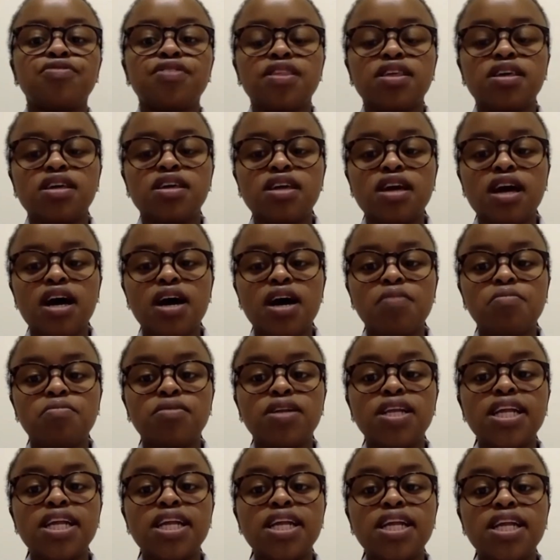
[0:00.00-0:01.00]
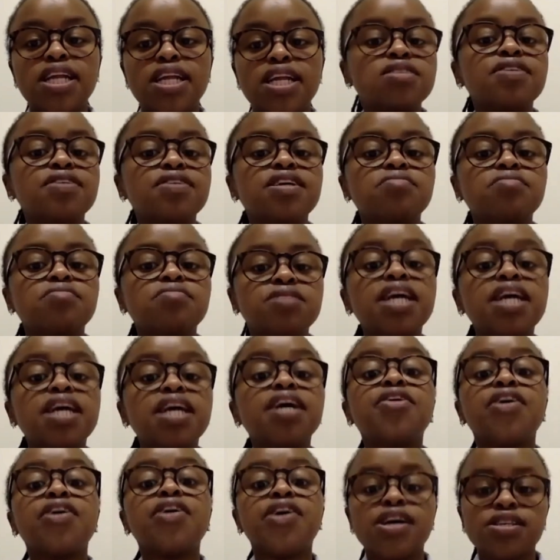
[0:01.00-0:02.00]
the less developed
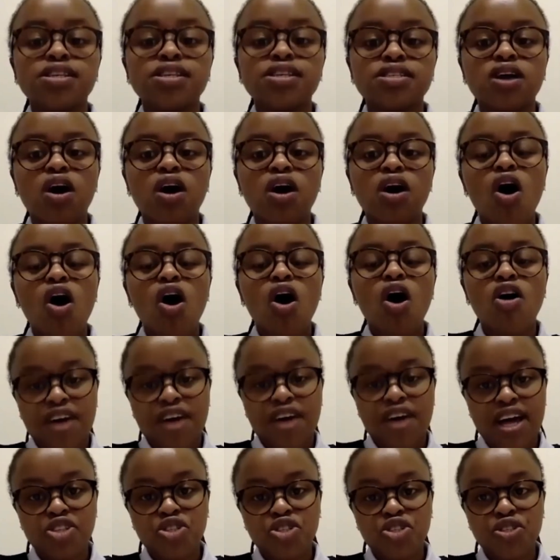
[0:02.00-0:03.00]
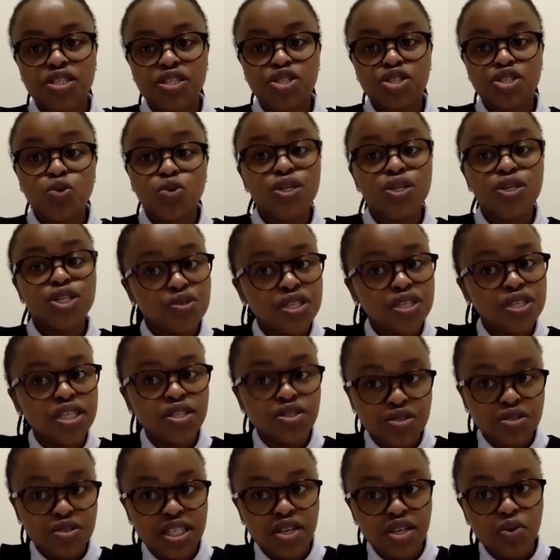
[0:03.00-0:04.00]
areas of countries. So we do need to
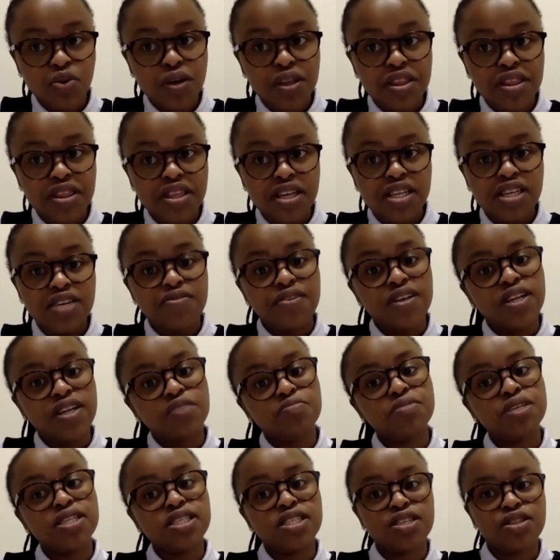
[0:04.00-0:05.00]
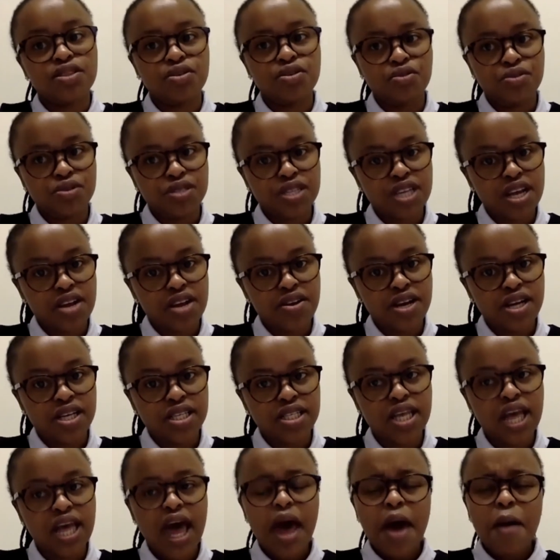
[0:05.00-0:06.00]
deal with the development in those areas.
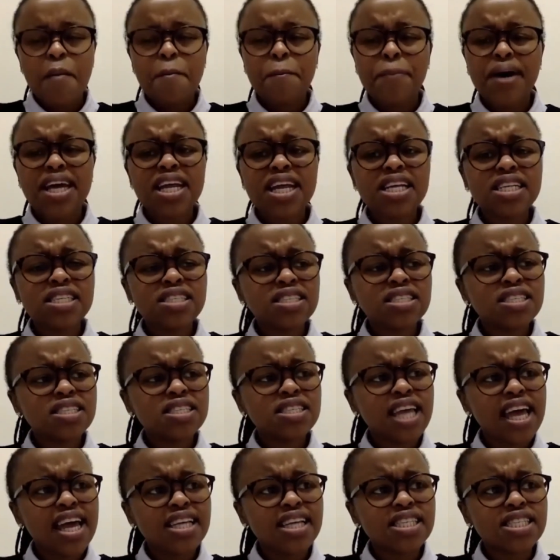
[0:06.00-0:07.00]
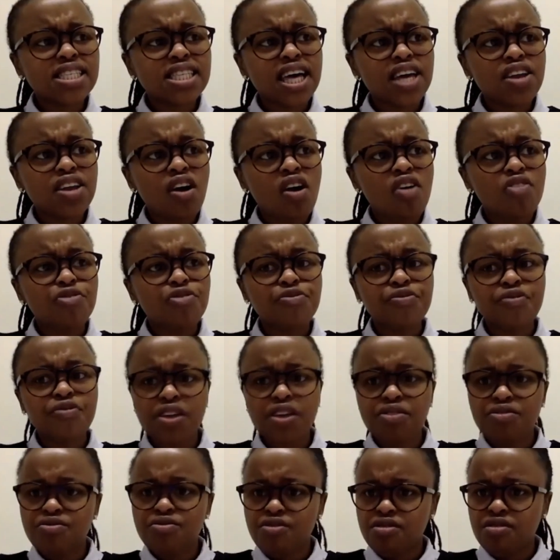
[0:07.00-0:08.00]
But in states that are
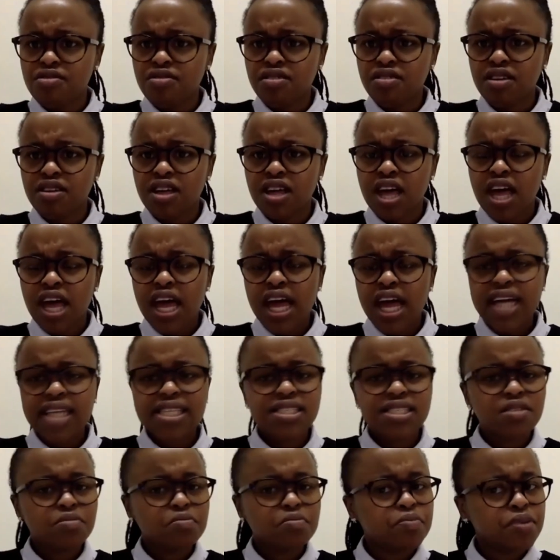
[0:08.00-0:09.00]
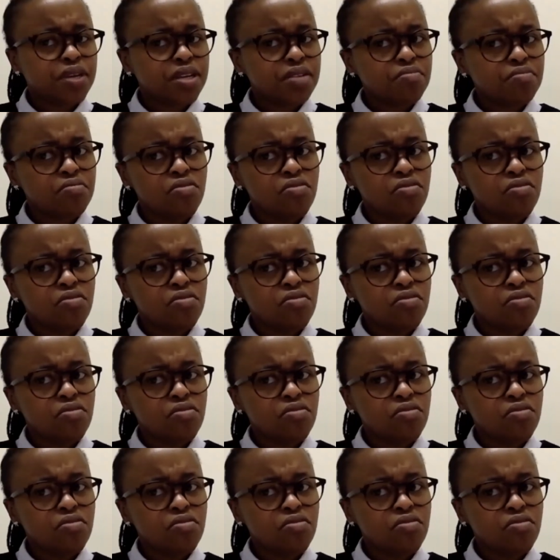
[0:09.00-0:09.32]
federal, it's a bit